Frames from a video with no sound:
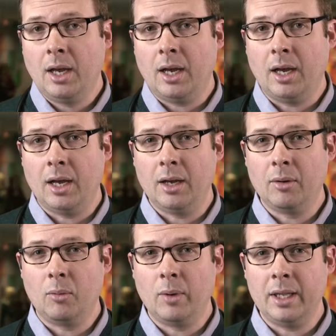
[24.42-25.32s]

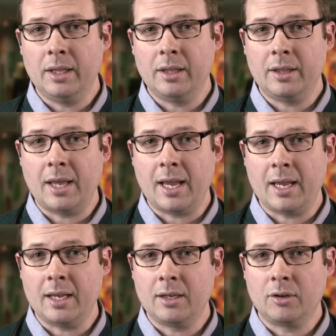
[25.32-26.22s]
when
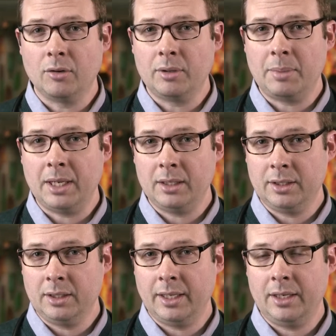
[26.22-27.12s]
they go to bed a
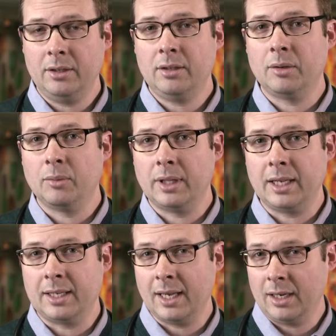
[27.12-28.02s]
little later and when
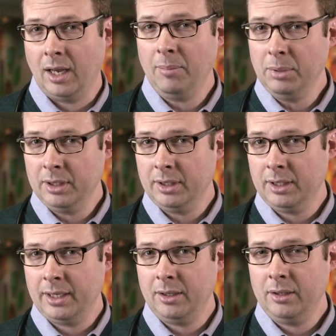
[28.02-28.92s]
they get up a little
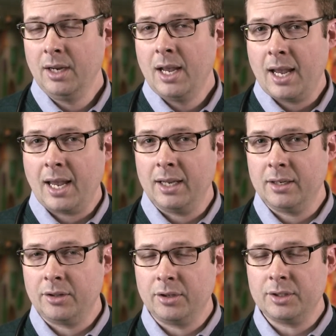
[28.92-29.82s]
later.
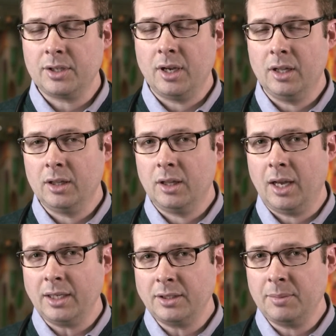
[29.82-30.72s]
And there's a
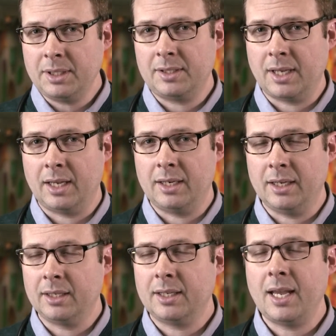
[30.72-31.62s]
lot to be said,
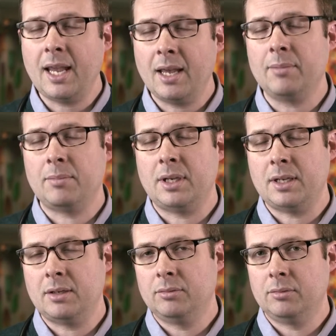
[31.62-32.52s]
and it can't
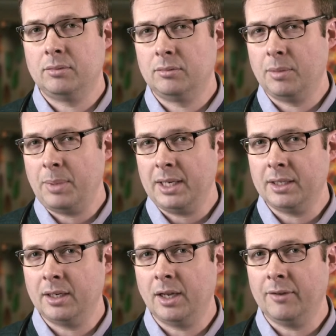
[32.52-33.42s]
be
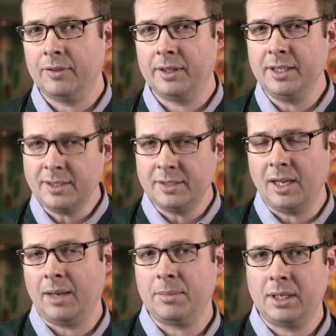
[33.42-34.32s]
repeated enough, that this is
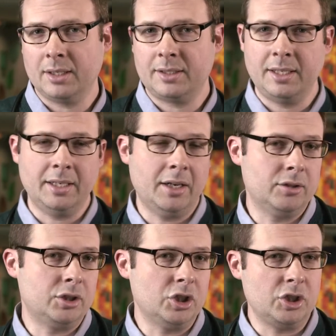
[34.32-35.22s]
not because
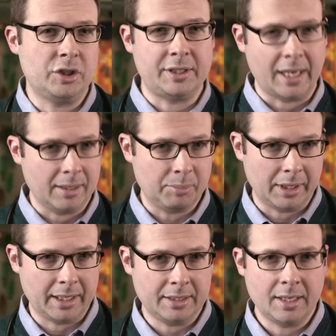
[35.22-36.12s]
teenagers just stay up
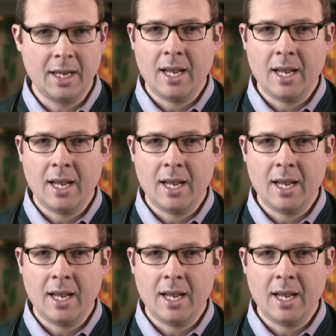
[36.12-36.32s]
late